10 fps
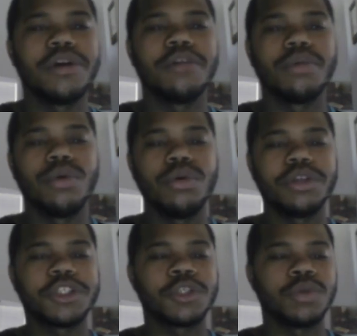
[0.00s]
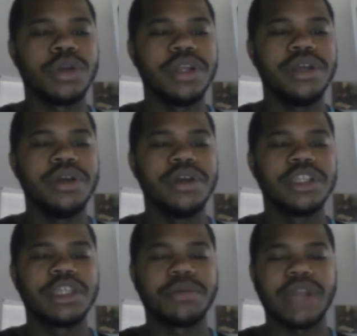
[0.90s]
book of Baruch, this is really
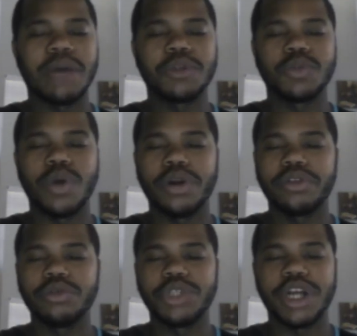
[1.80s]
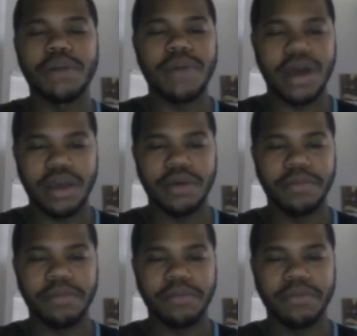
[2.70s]
something that was worded through Jeremiah.
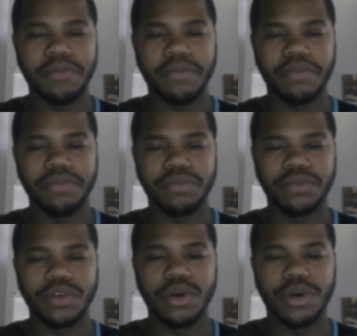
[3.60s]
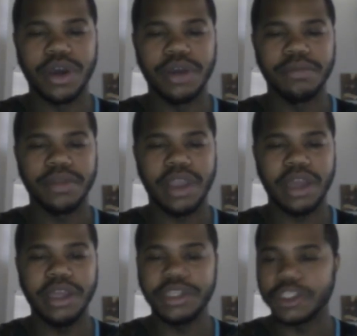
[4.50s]
Okay,
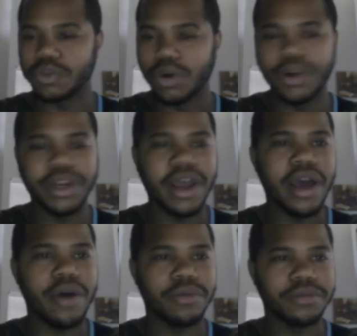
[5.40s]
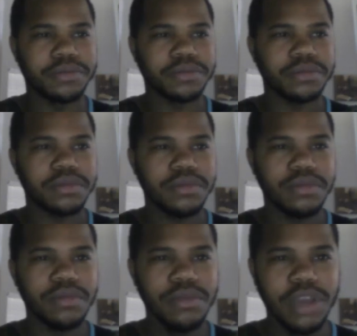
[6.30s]
and he just wrote it down.
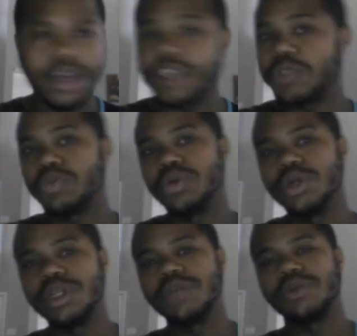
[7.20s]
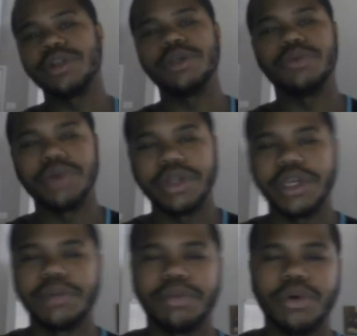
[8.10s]
And it's really, really,
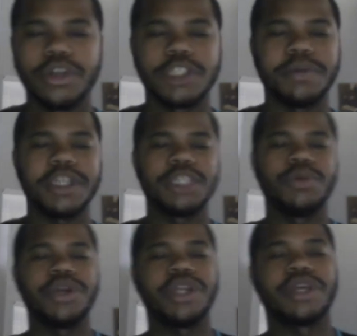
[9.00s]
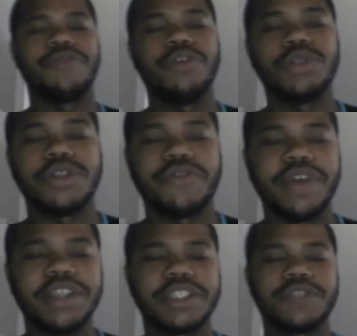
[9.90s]
really important, especially where you get the confusion of
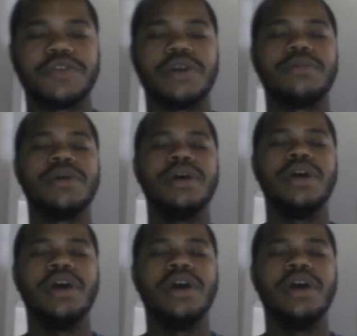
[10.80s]
faces from,